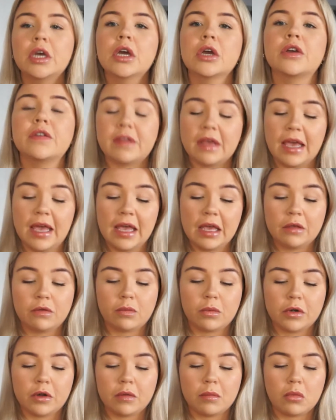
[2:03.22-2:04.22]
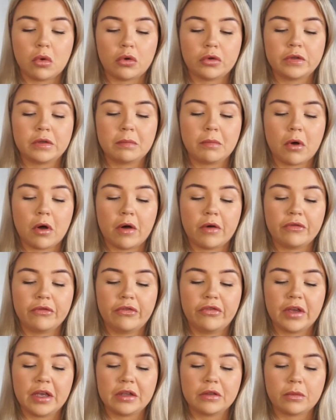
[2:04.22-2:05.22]
because it is one of the most important
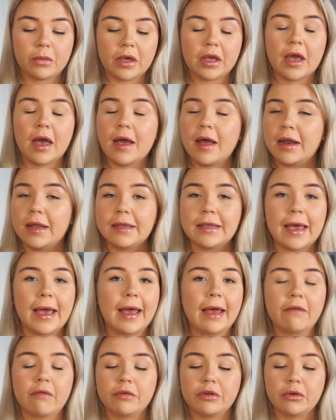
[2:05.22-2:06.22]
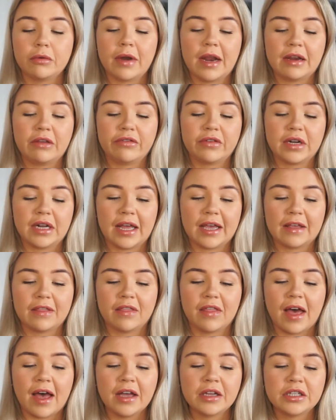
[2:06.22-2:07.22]
things when curling your hair or doing anything like
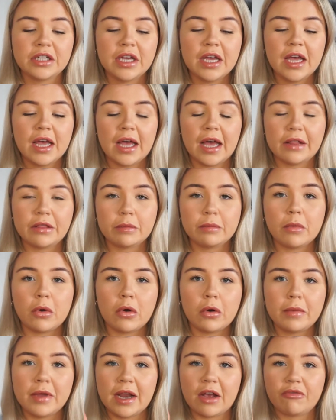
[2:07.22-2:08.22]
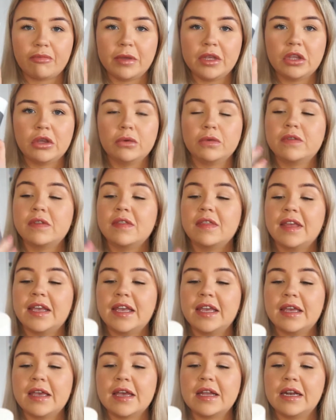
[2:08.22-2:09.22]
that. At the moment, I've been using
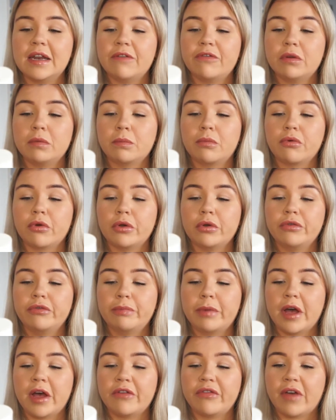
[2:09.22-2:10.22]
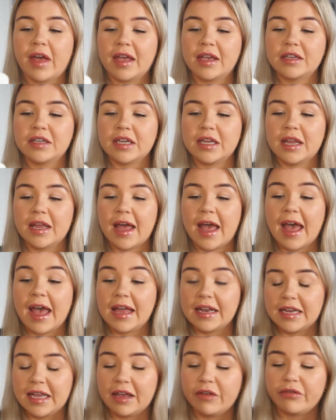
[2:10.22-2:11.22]
the Living Proof Perfect
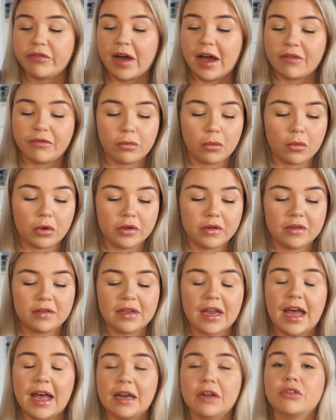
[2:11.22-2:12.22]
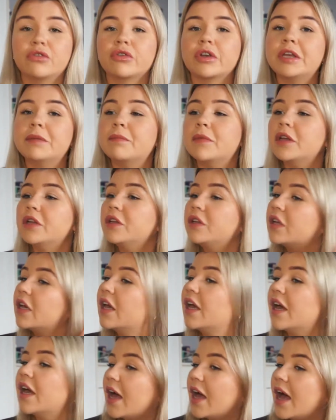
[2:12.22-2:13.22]
Hair Day 5-in-1 Styling Treatment.
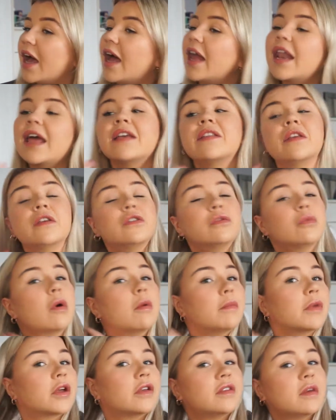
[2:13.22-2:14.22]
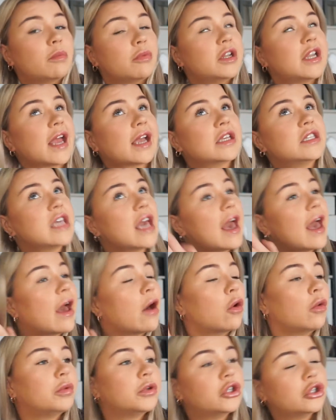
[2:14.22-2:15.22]
I like this one because it protects your hair
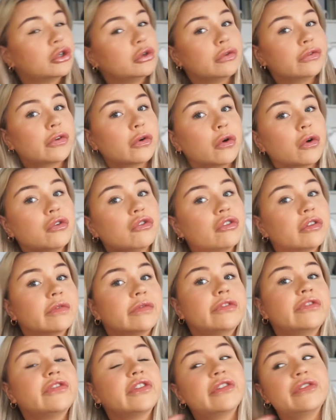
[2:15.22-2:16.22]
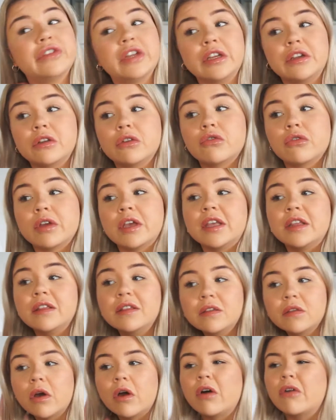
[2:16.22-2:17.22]
up to 450
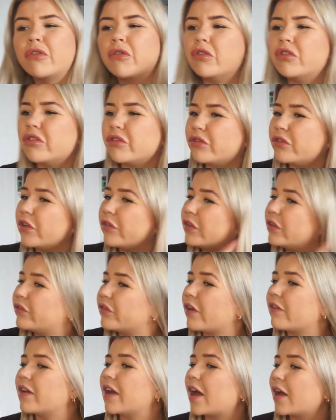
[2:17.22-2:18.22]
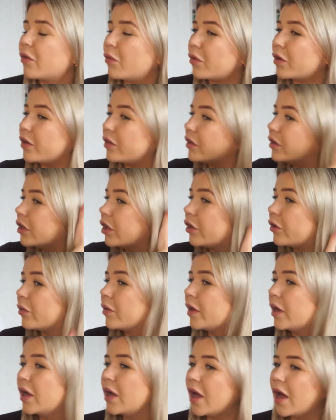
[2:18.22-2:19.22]
degrees or 450 Fahrenheit, one of the two.
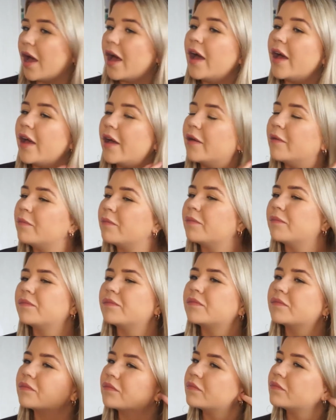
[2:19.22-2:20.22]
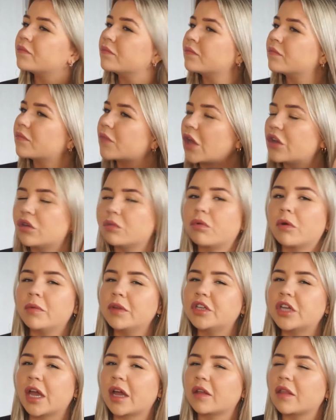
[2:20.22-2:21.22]
I should
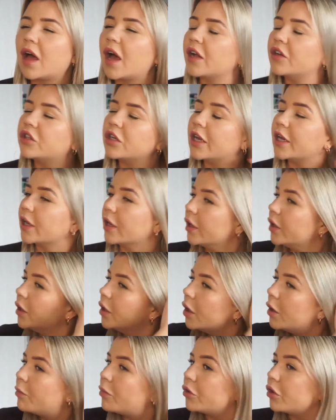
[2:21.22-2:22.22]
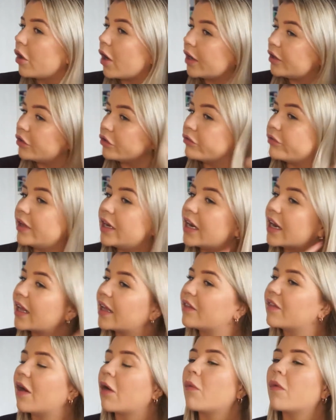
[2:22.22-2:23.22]
probably check that actually. But no, I do really
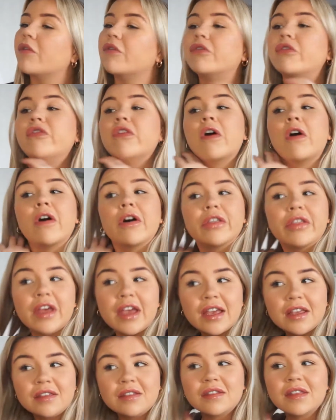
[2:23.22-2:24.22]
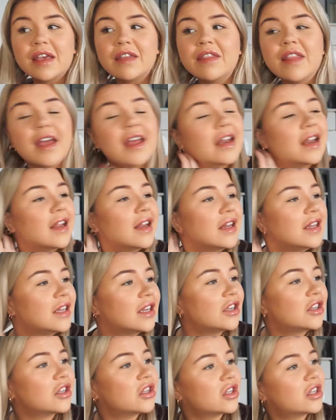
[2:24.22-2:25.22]
like that one for this. And then in
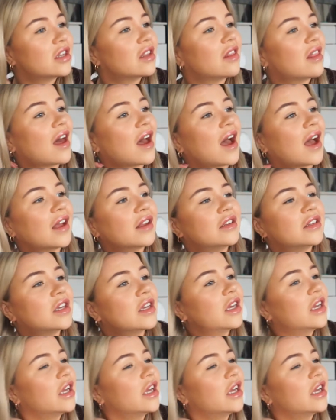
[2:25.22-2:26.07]
addition to that,